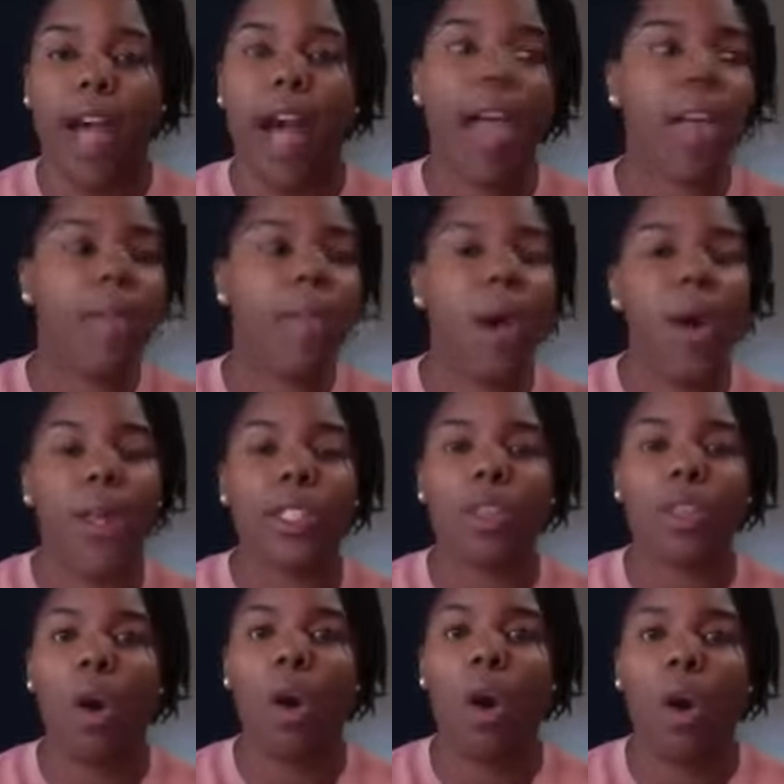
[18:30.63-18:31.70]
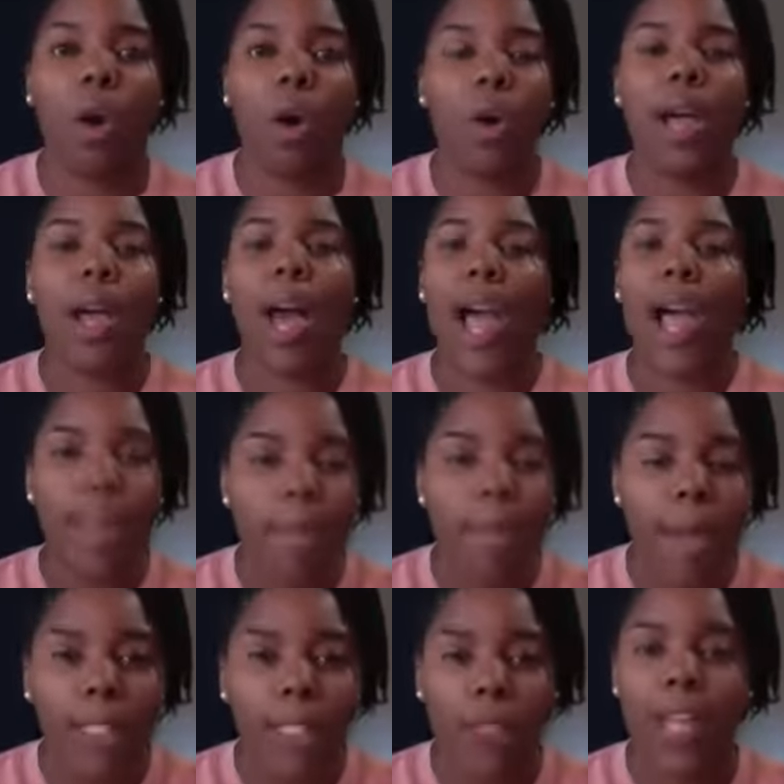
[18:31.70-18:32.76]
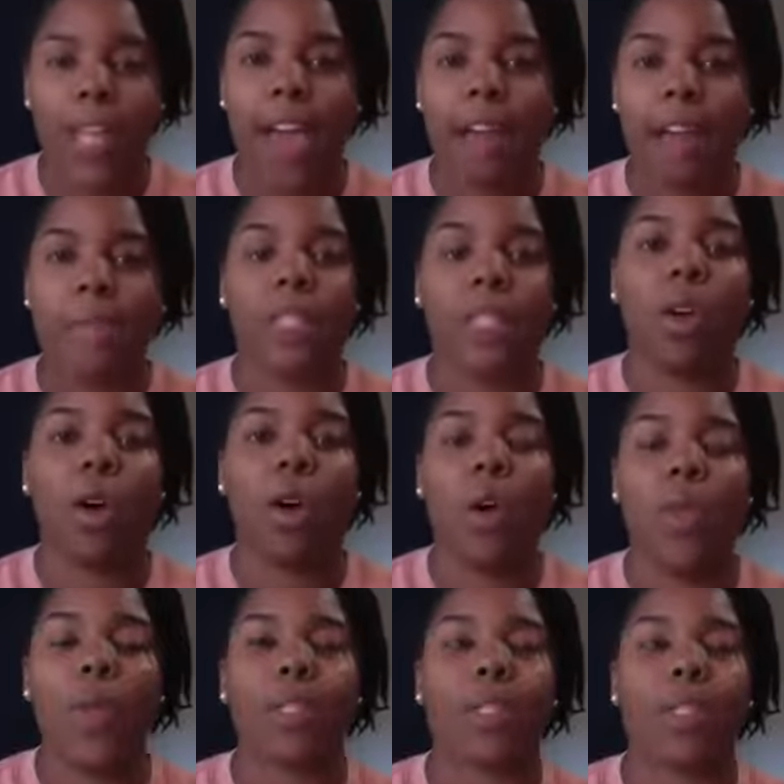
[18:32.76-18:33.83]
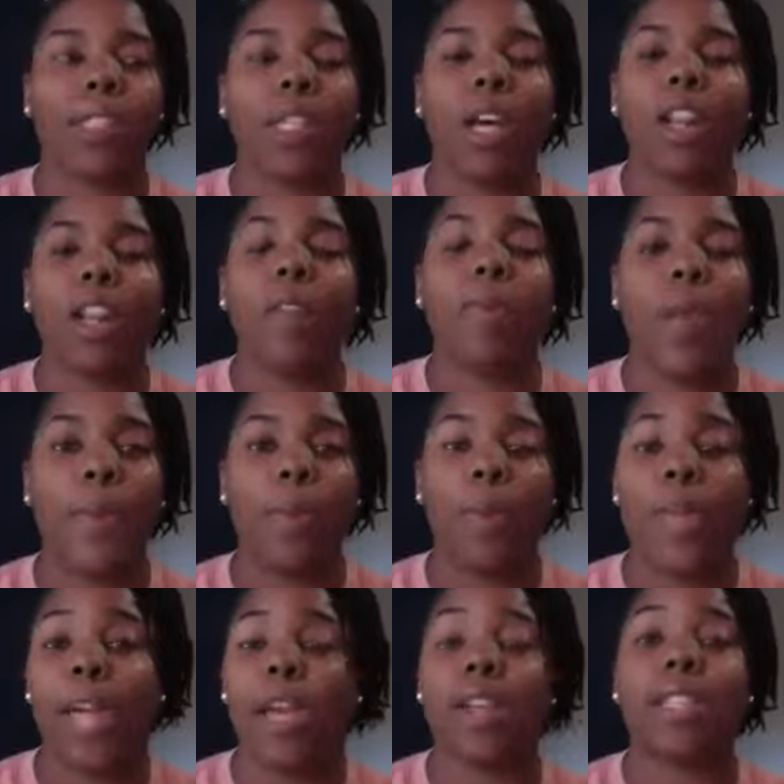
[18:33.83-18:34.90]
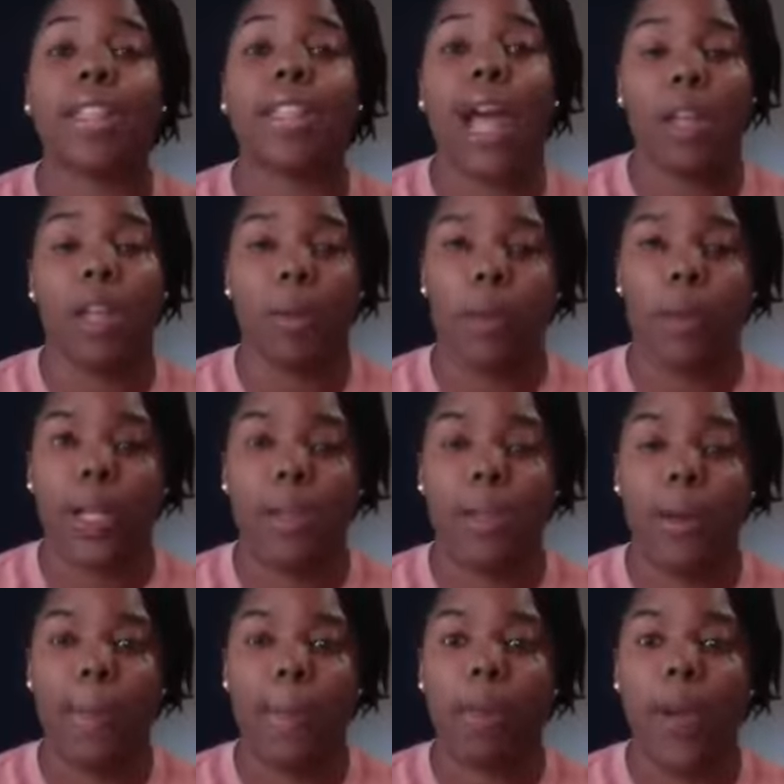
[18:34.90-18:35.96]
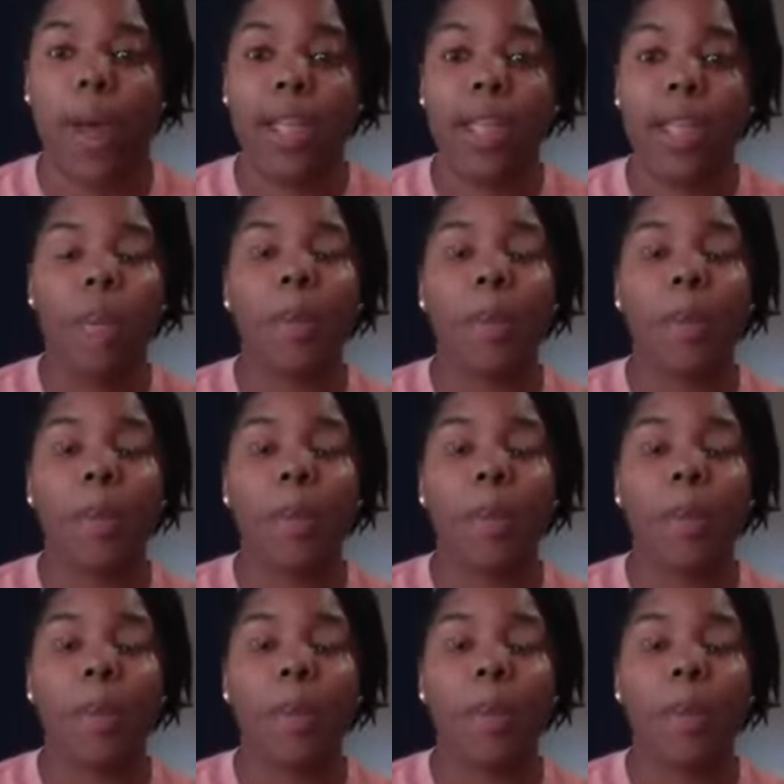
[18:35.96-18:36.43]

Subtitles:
IML as a whole, IM Mastery Academy as a whole, there's a ton of people they could have signed up with, right?